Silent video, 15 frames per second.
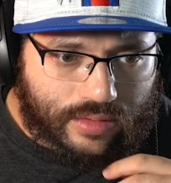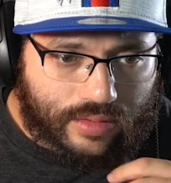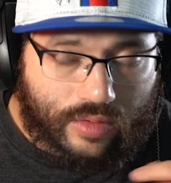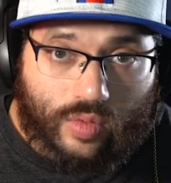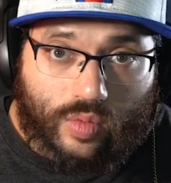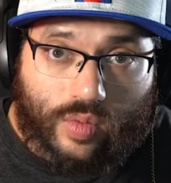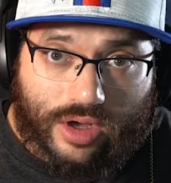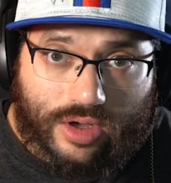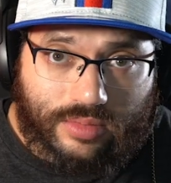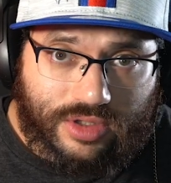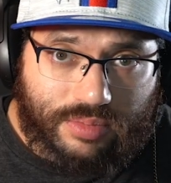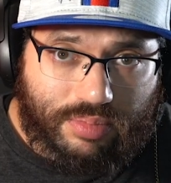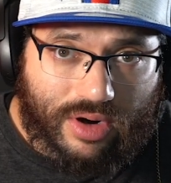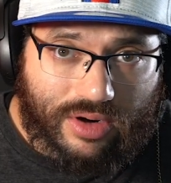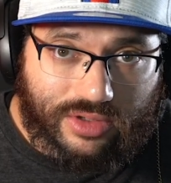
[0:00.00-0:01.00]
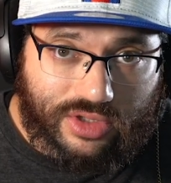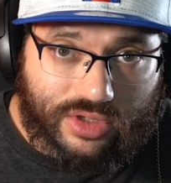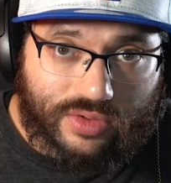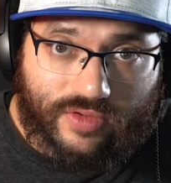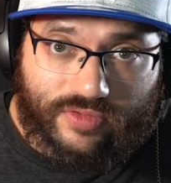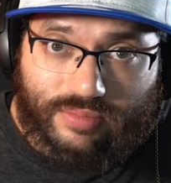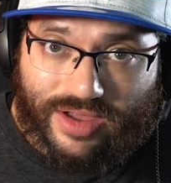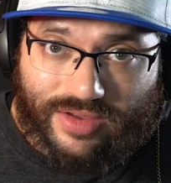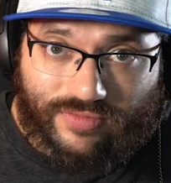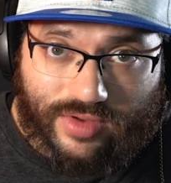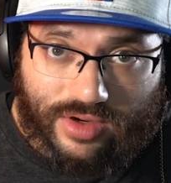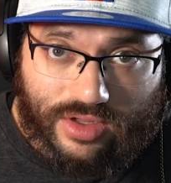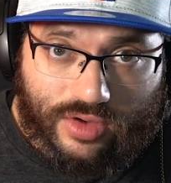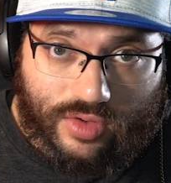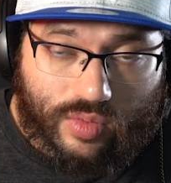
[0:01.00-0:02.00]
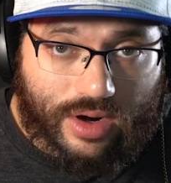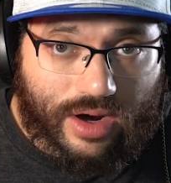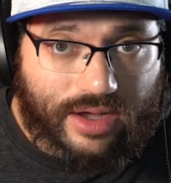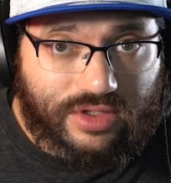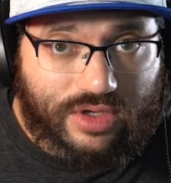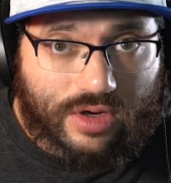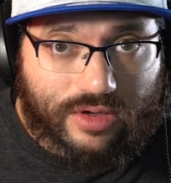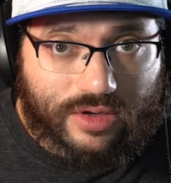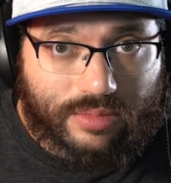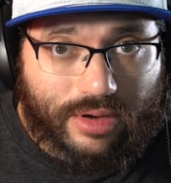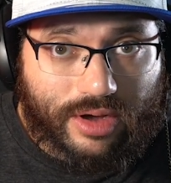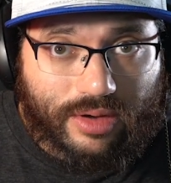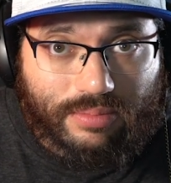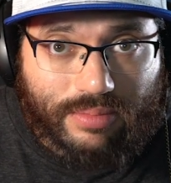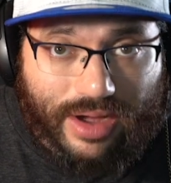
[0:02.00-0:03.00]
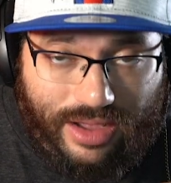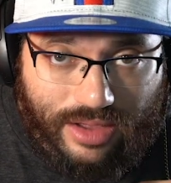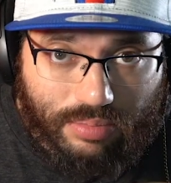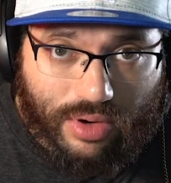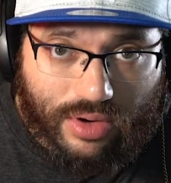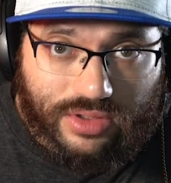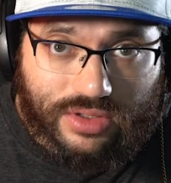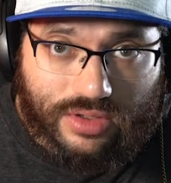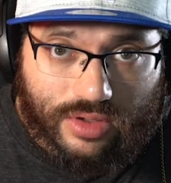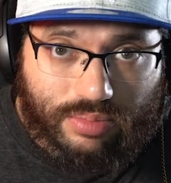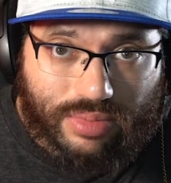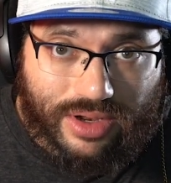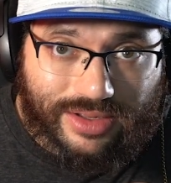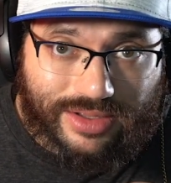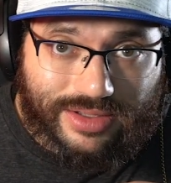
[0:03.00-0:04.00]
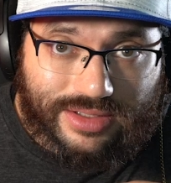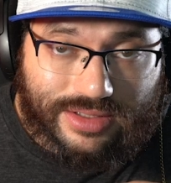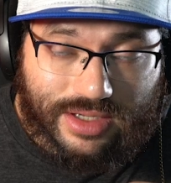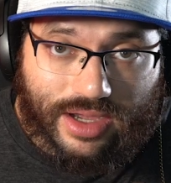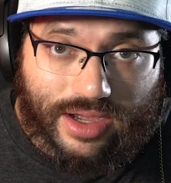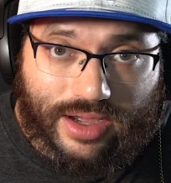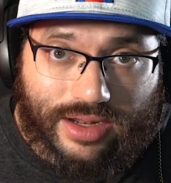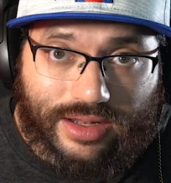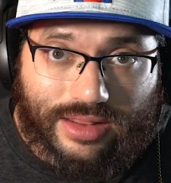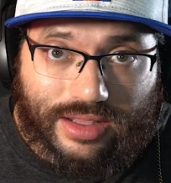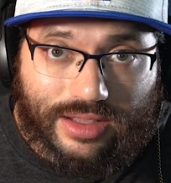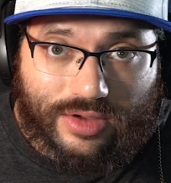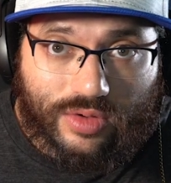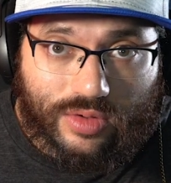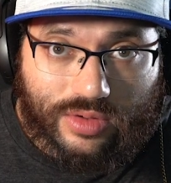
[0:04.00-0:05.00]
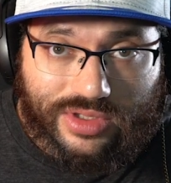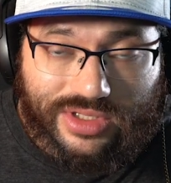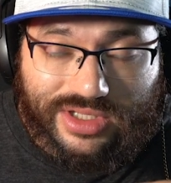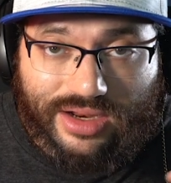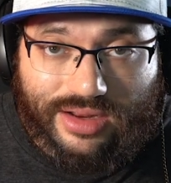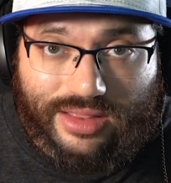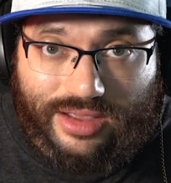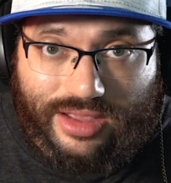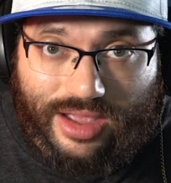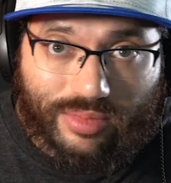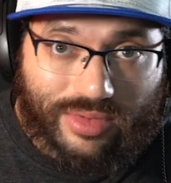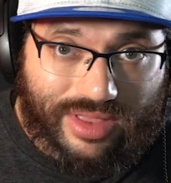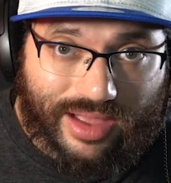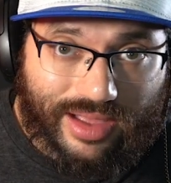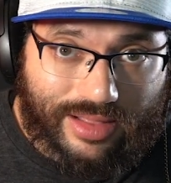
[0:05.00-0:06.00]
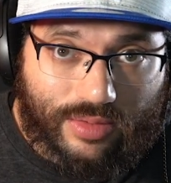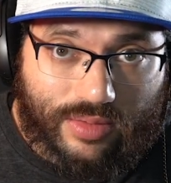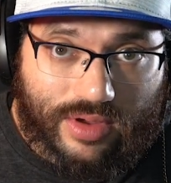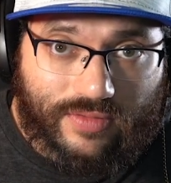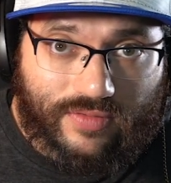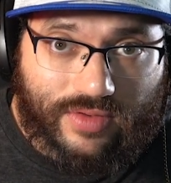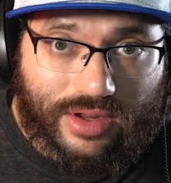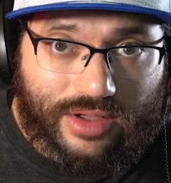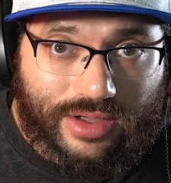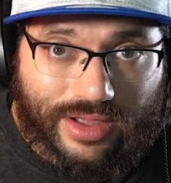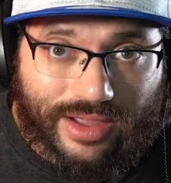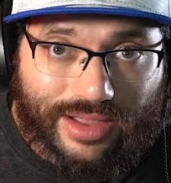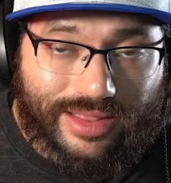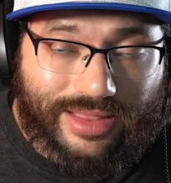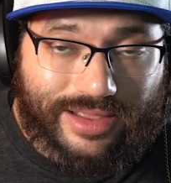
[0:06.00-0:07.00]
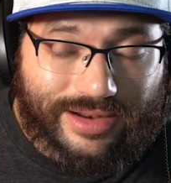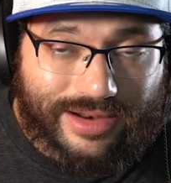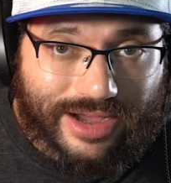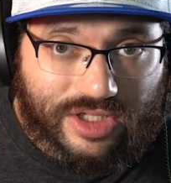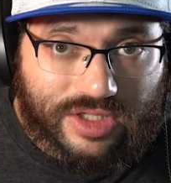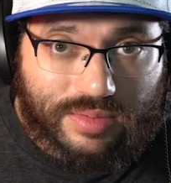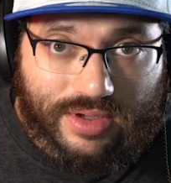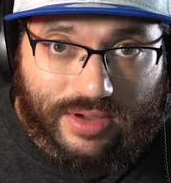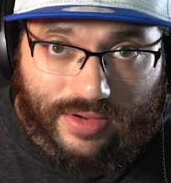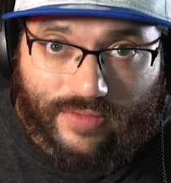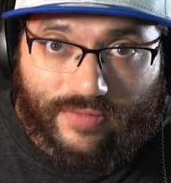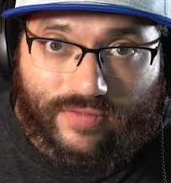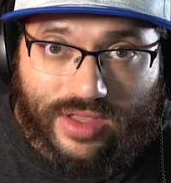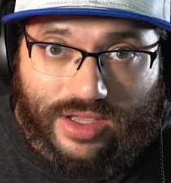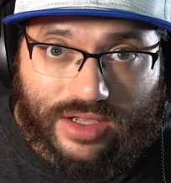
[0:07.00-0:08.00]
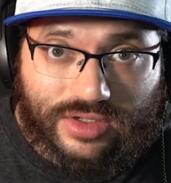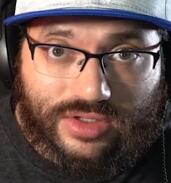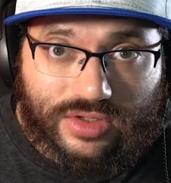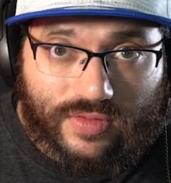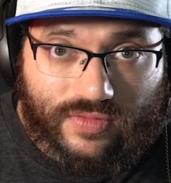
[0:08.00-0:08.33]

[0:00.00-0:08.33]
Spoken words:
Welcome to part 2 of my video where I talk about my personal opinions on the whole state of the game with Halo Infinite and the announcement of the key